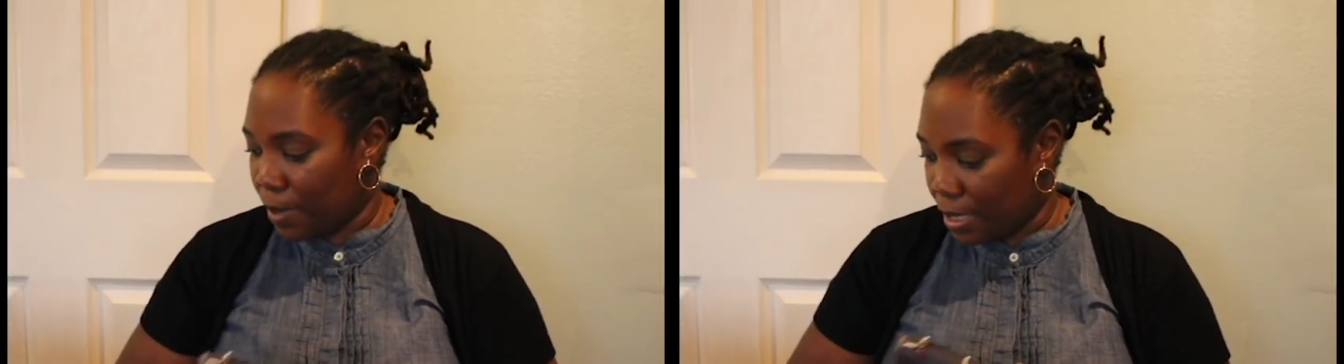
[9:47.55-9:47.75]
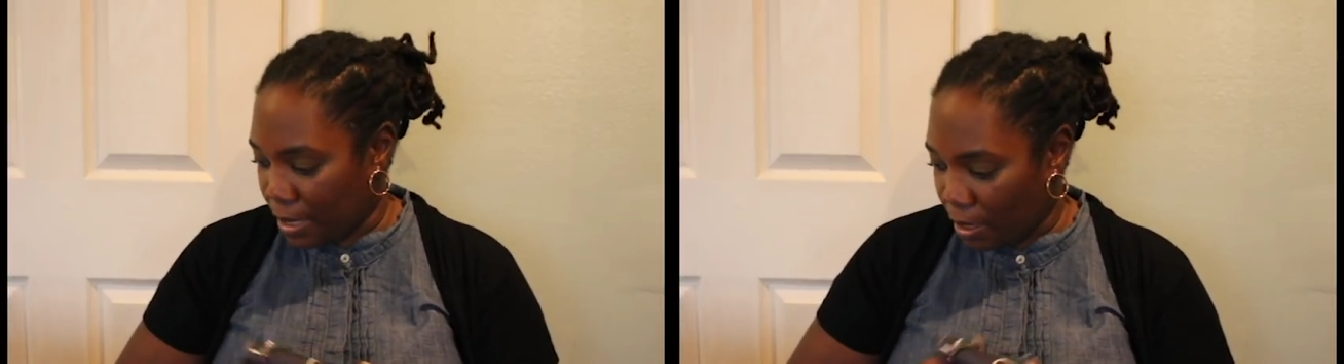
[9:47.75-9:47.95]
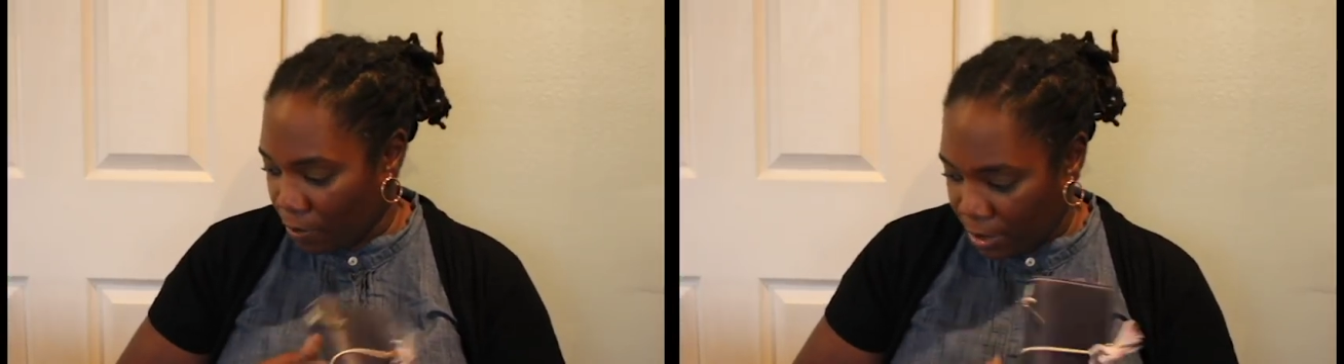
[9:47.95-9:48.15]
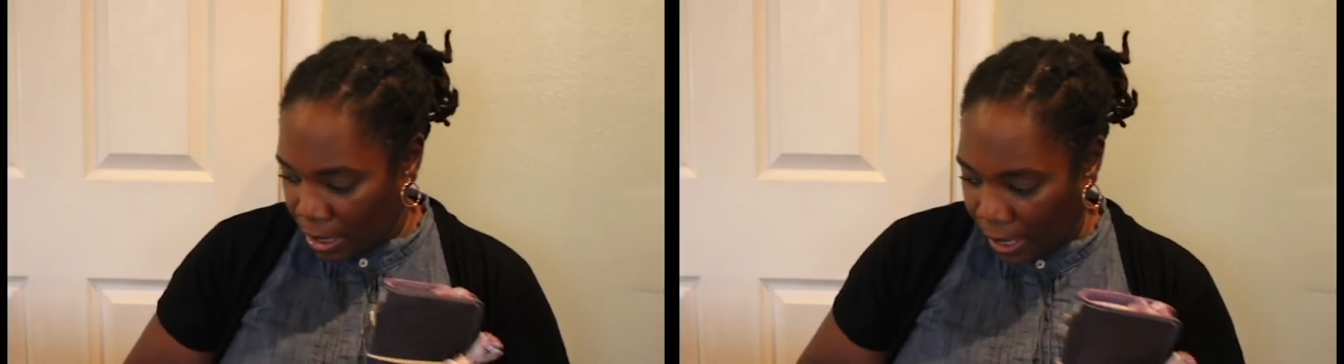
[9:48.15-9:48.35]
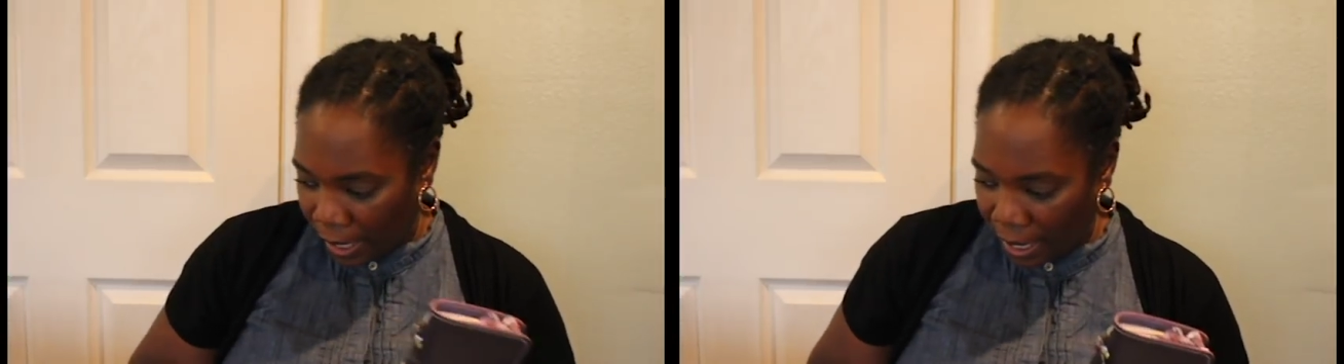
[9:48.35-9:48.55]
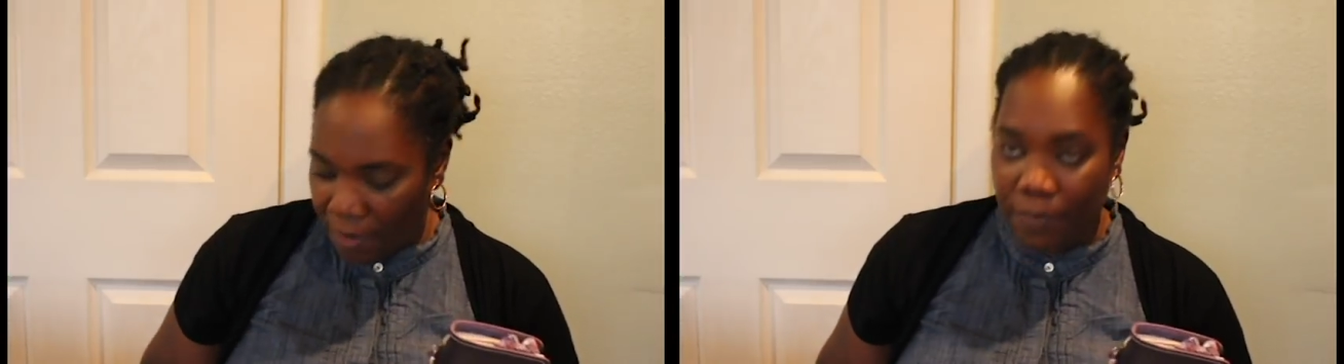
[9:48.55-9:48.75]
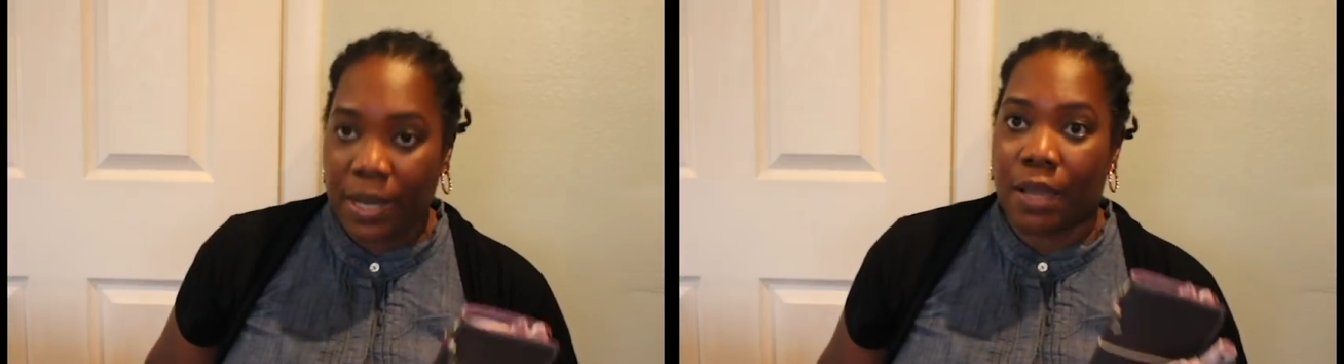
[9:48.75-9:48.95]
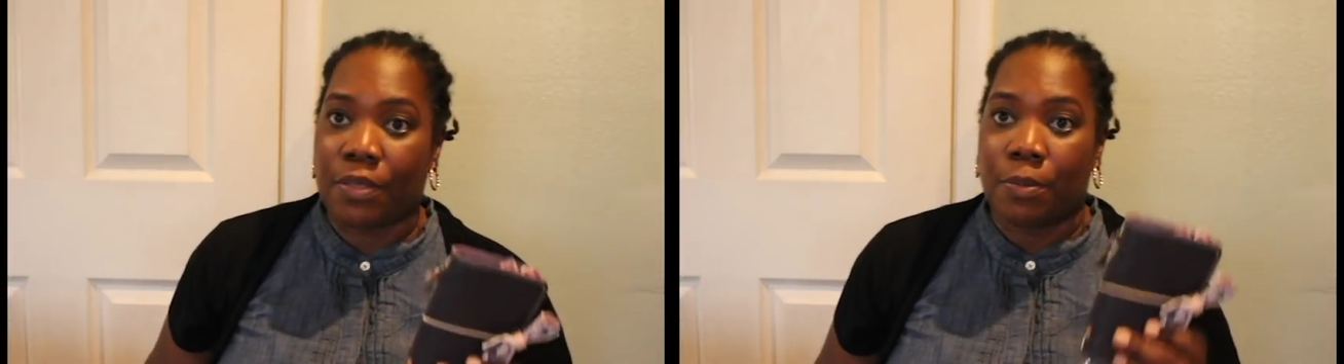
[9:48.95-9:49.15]
because I don't think I have
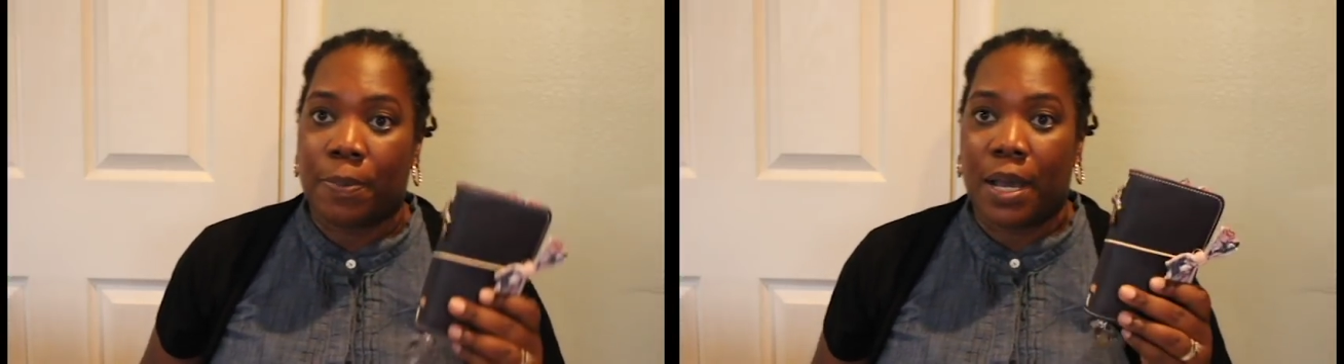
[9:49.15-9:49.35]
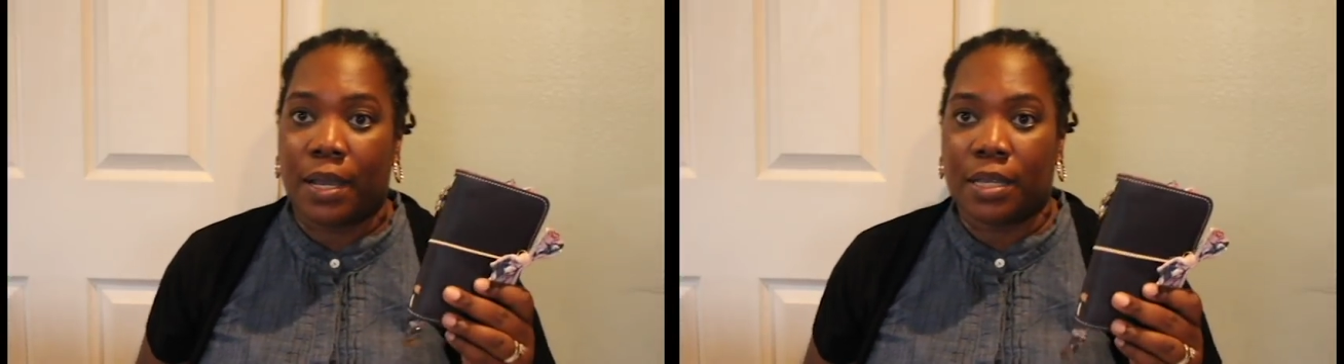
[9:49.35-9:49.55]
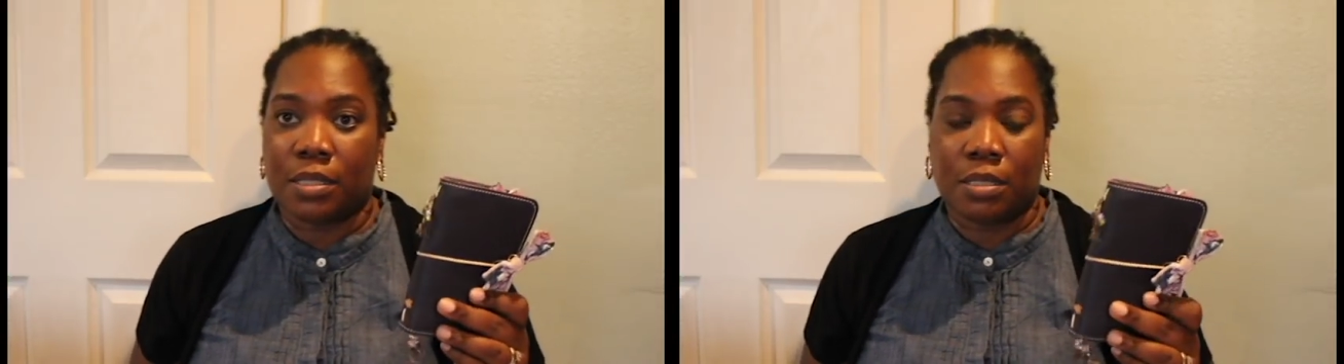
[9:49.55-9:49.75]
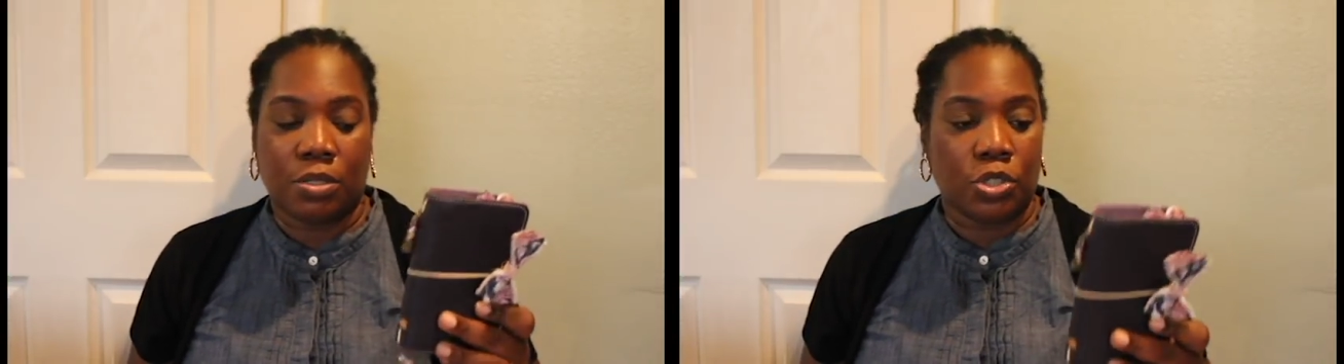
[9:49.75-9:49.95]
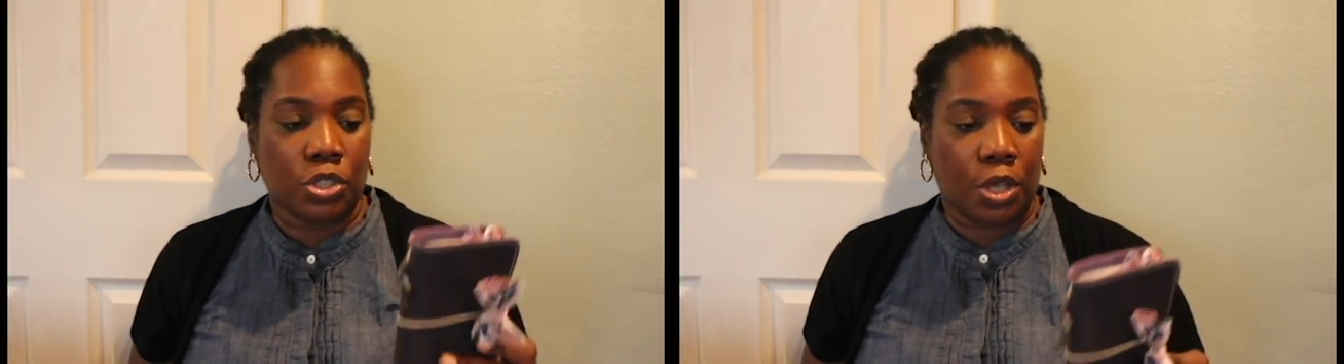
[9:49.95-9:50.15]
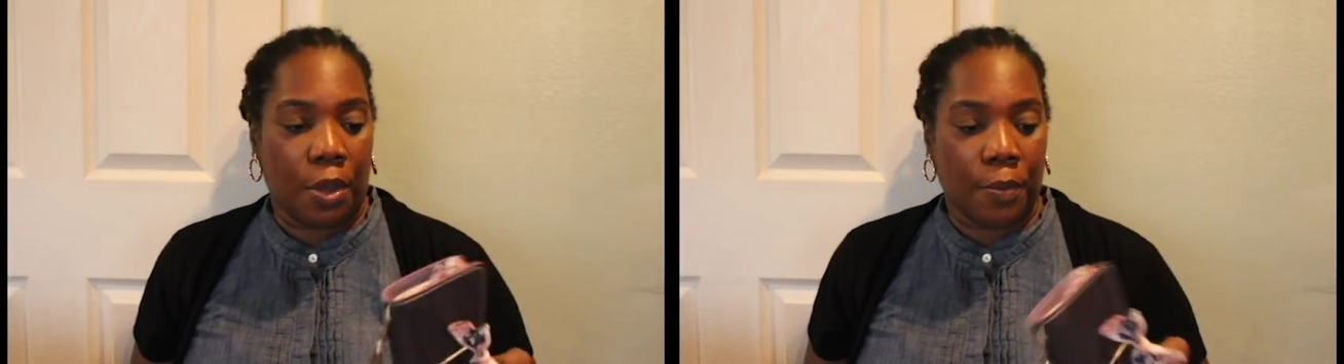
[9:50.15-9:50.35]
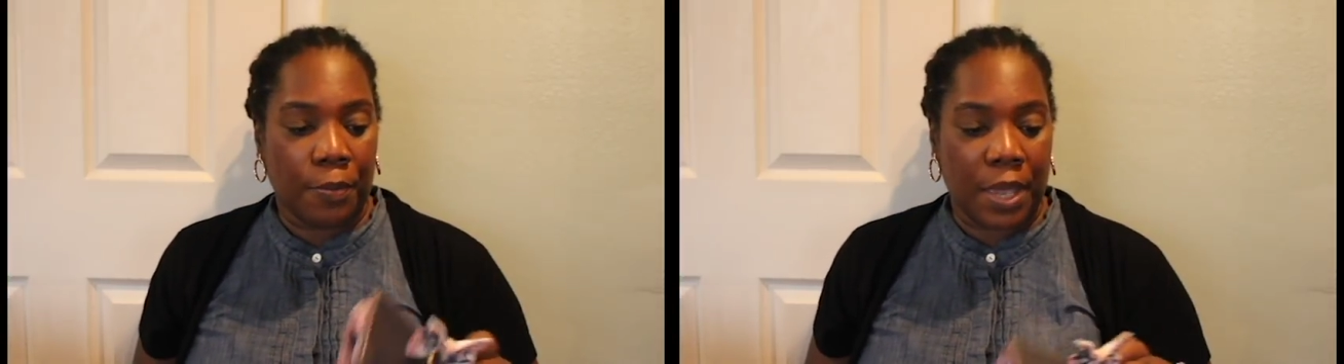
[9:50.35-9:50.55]
my other pockets to show